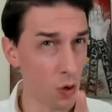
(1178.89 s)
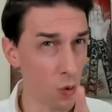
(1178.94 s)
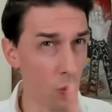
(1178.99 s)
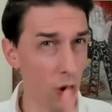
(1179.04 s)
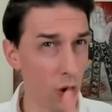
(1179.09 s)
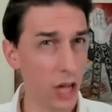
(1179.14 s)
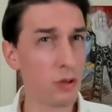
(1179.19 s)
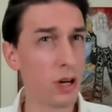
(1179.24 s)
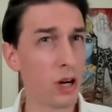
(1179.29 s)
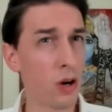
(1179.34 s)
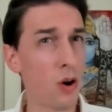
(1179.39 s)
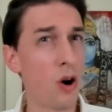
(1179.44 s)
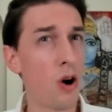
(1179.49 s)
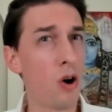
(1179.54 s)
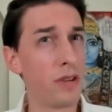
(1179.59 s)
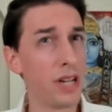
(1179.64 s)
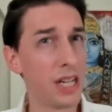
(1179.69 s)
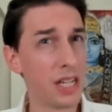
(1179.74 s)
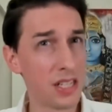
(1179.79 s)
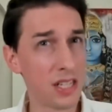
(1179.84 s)
Why do I
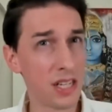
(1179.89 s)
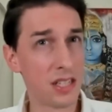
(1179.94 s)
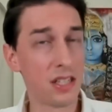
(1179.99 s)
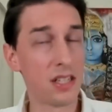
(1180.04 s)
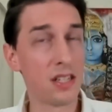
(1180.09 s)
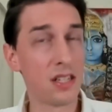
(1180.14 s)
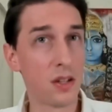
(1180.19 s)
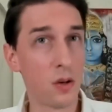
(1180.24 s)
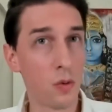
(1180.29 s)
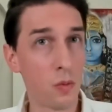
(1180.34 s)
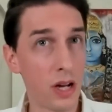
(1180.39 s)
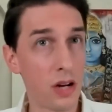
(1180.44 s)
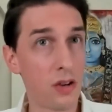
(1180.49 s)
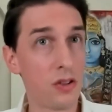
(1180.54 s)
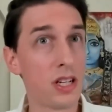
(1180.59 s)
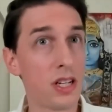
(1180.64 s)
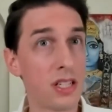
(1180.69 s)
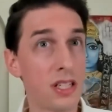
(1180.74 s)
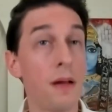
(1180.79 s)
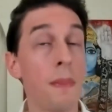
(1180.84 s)
call existence
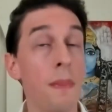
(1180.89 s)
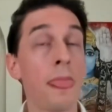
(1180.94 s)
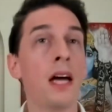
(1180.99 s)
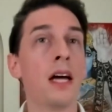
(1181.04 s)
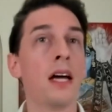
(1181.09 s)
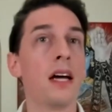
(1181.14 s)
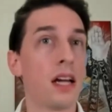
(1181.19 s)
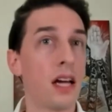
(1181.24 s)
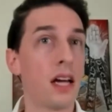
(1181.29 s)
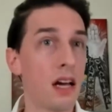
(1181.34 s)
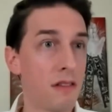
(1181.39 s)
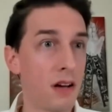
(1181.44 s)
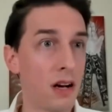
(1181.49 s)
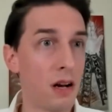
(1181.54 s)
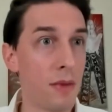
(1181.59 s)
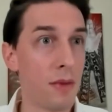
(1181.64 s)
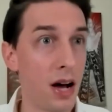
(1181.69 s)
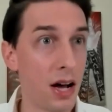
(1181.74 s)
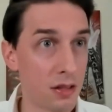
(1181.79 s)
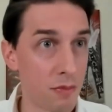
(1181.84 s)
awareness
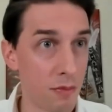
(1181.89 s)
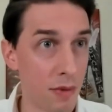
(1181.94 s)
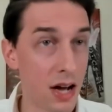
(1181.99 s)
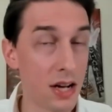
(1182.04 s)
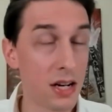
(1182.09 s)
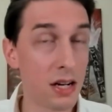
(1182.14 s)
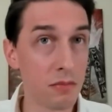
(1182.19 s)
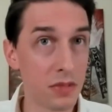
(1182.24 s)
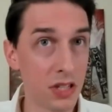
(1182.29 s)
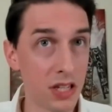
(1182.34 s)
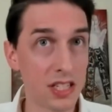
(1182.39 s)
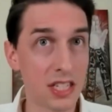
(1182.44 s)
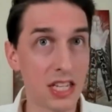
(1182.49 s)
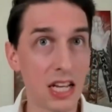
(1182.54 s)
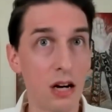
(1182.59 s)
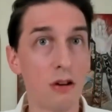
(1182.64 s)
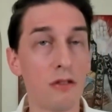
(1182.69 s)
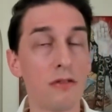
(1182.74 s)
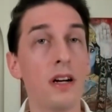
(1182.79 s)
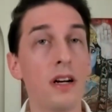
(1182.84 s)
kevalam atmanam, the
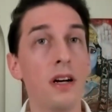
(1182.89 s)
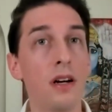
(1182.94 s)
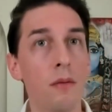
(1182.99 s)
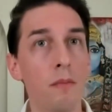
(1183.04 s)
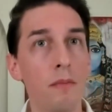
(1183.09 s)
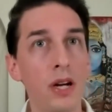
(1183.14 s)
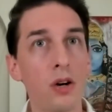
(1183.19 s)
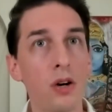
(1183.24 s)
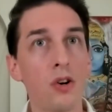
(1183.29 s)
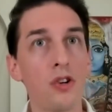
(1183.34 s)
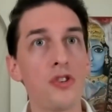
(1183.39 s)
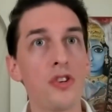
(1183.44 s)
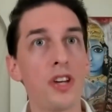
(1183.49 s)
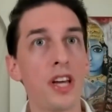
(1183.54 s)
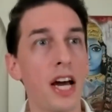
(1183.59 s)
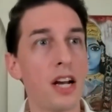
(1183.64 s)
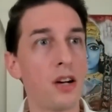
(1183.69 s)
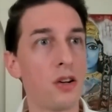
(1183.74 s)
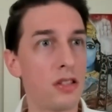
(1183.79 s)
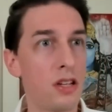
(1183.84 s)
self? Because you
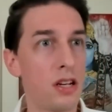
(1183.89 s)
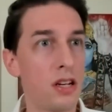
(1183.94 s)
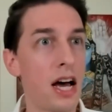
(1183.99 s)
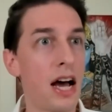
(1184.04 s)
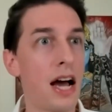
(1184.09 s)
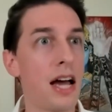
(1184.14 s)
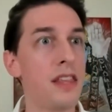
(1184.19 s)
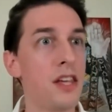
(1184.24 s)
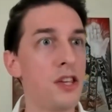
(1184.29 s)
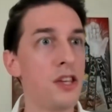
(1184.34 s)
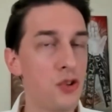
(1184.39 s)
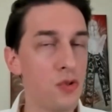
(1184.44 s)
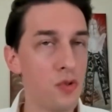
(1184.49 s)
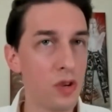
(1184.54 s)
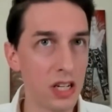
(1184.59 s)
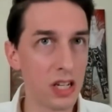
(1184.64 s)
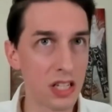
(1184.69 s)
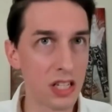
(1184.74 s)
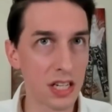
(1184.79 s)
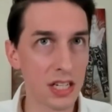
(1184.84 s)
cannot deny that you
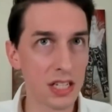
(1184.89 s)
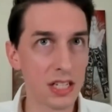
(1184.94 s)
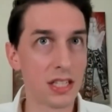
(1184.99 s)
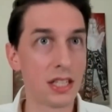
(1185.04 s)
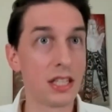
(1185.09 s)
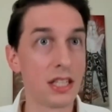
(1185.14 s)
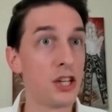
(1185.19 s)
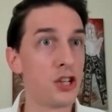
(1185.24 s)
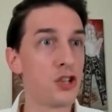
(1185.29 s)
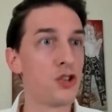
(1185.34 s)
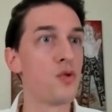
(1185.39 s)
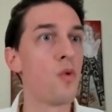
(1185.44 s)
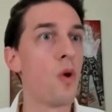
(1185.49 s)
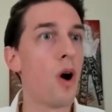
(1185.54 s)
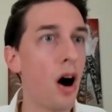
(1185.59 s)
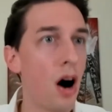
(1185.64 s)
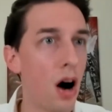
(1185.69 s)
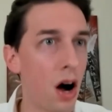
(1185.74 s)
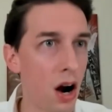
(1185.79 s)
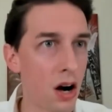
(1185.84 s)
exist, that you
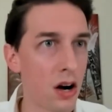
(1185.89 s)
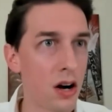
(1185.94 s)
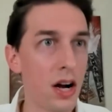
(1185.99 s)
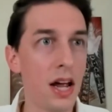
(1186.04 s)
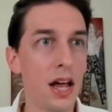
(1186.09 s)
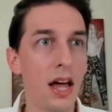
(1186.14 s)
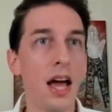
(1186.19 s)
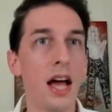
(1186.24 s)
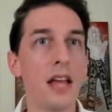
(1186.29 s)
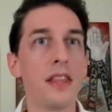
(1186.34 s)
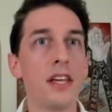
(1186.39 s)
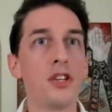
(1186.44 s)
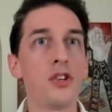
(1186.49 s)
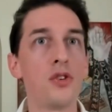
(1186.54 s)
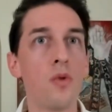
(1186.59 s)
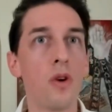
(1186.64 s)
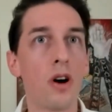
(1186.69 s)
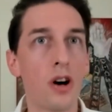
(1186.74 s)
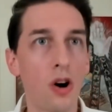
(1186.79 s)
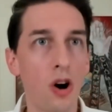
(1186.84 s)
are, and
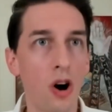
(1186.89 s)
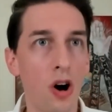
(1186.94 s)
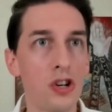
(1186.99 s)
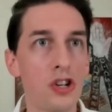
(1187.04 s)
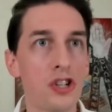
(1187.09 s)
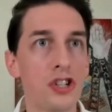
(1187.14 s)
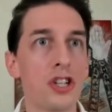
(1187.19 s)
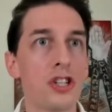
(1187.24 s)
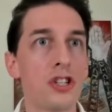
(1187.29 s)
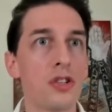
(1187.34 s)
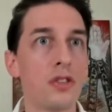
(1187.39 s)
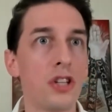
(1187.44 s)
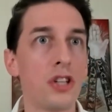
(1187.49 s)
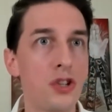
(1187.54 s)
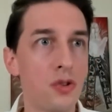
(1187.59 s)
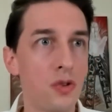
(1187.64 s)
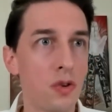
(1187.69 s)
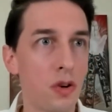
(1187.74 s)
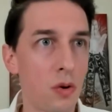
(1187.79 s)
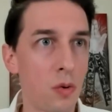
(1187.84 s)
that you are conscious or
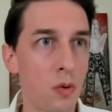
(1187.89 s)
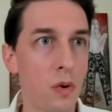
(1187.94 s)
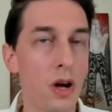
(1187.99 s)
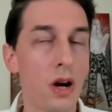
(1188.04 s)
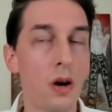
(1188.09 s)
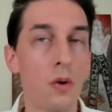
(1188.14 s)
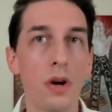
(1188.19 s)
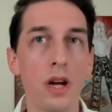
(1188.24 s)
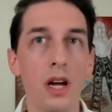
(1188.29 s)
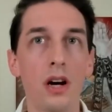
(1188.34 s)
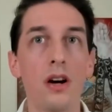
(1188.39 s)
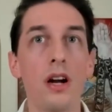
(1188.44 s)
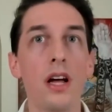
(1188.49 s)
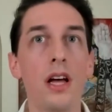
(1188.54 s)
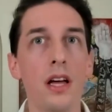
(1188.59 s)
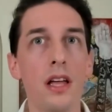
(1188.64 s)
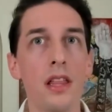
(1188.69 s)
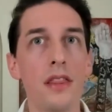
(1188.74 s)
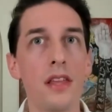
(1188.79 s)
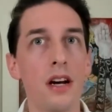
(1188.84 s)
that you are aware.
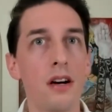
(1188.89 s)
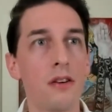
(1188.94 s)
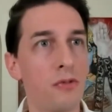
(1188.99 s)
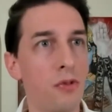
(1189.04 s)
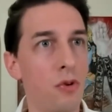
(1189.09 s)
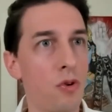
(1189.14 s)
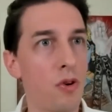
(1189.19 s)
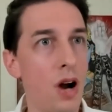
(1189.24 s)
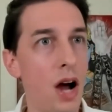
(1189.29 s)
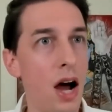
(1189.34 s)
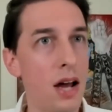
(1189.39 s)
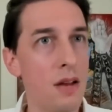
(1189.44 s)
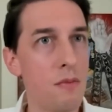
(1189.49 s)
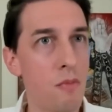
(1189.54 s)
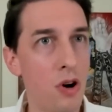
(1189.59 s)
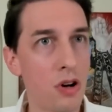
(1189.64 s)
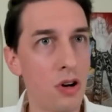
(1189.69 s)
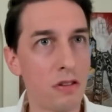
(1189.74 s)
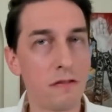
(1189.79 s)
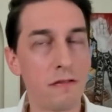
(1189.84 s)
Therefore,
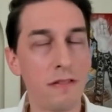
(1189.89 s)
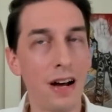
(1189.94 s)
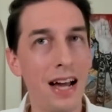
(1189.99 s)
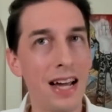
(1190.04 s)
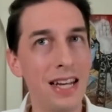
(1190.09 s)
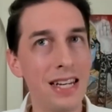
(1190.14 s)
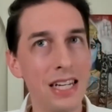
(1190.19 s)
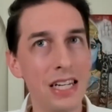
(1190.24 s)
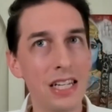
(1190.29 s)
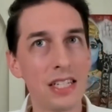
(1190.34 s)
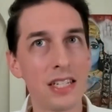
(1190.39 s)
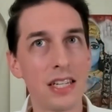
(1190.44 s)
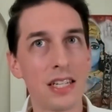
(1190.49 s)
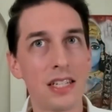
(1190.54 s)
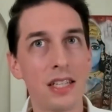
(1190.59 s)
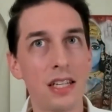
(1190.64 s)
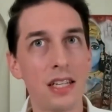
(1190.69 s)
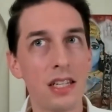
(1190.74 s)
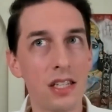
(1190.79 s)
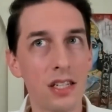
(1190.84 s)
unmodified
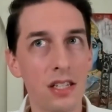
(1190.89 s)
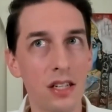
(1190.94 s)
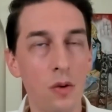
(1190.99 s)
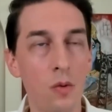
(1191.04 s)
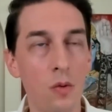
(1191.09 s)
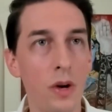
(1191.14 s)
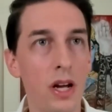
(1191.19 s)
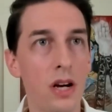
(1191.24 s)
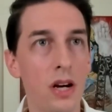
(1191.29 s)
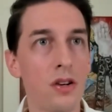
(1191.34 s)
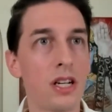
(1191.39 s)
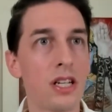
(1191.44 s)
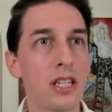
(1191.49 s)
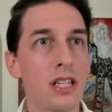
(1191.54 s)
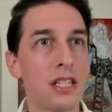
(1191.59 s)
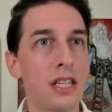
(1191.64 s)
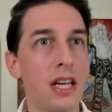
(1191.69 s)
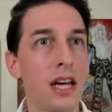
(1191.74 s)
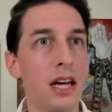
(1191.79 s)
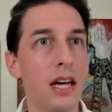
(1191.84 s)
existence
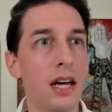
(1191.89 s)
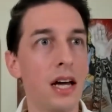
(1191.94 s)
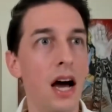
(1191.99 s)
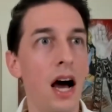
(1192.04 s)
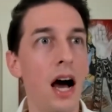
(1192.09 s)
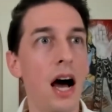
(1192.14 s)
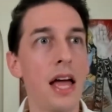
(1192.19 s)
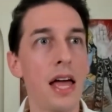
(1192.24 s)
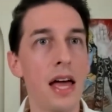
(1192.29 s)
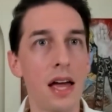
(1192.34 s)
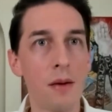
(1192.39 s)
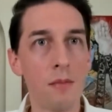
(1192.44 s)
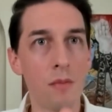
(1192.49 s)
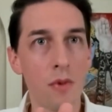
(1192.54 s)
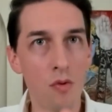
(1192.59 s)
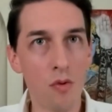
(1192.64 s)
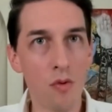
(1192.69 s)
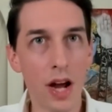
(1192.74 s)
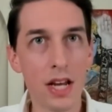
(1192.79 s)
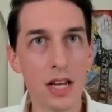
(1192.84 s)
awareness, I
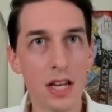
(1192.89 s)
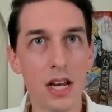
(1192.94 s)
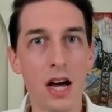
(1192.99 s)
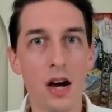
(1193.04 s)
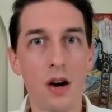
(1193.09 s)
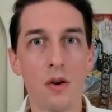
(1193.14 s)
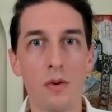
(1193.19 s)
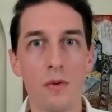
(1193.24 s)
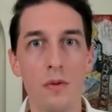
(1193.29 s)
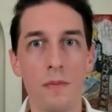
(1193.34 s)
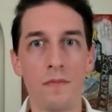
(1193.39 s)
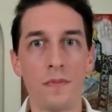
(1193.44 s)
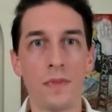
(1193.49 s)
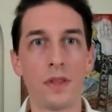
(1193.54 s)
am right now.